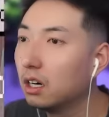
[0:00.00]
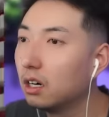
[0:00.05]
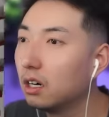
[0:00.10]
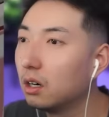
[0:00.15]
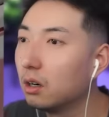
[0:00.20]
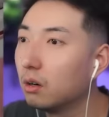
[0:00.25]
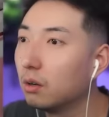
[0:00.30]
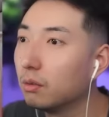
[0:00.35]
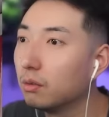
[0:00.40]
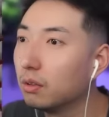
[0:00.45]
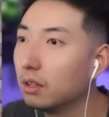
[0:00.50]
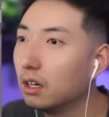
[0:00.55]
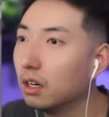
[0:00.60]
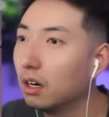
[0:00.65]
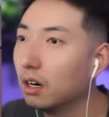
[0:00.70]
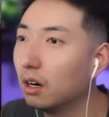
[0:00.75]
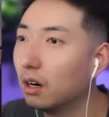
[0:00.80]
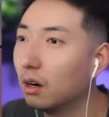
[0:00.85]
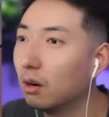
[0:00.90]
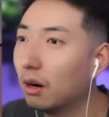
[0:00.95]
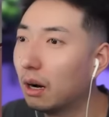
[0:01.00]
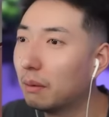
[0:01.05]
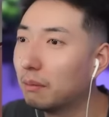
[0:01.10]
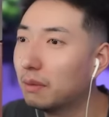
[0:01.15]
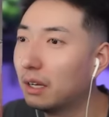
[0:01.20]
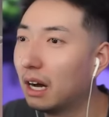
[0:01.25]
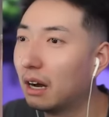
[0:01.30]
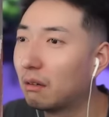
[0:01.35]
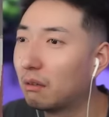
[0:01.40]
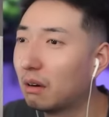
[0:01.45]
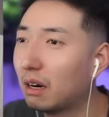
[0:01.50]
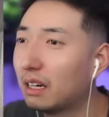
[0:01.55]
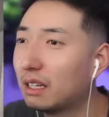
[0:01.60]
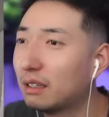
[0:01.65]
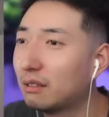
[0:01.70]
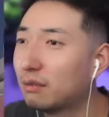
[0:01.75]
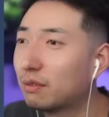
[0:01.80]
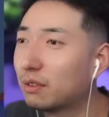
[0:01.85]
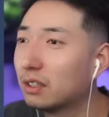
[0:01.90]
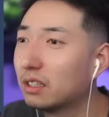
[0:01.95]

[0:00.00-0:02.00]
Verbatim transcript: Oh no, I'm not ready for